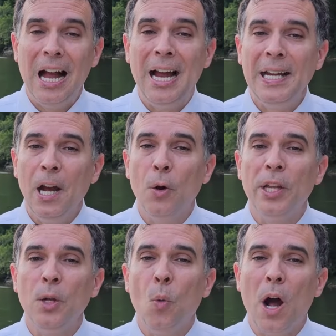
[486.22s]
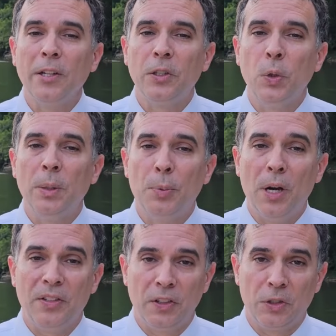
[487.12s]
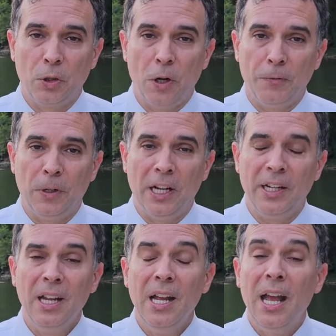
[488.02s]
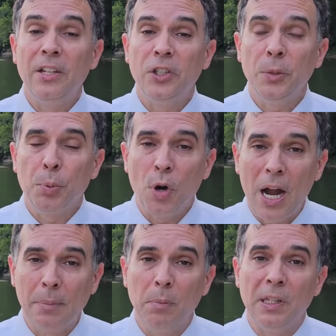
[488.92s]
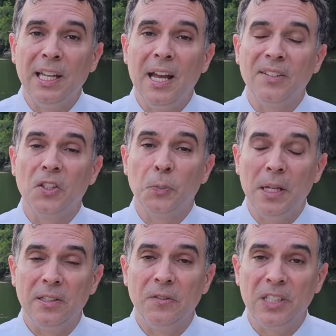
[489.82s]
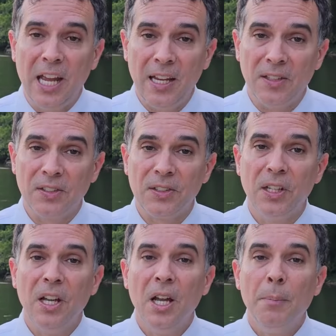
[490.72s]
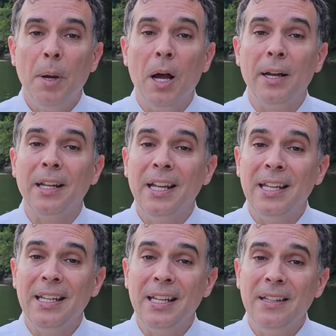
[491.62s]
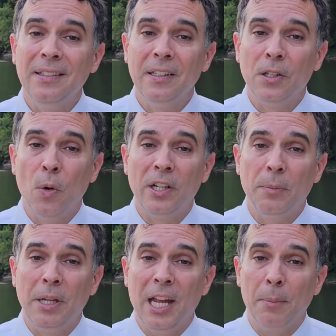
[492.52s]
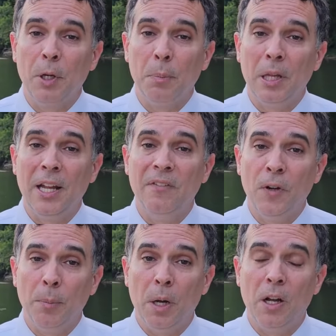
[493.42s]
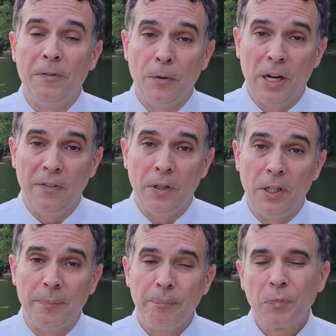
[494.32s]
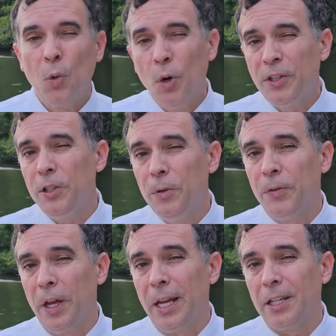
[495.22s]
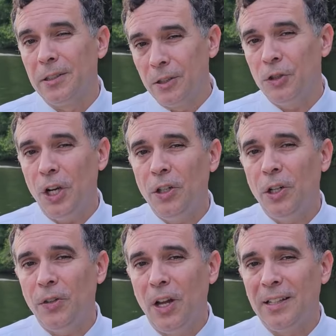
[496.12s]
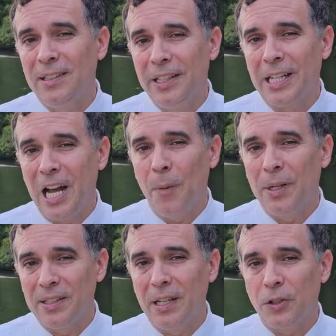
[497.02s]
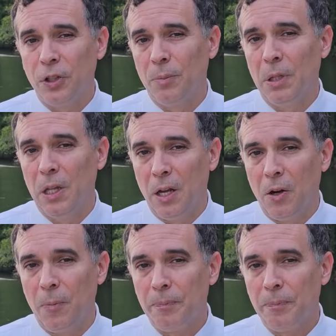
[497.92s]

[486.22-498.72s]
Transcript: I know he wants to impress his girlfriend, and she probably has expensive tastes, but he isn't going to be able to play football forever. What do you think? Share your thoughts in the comment section below.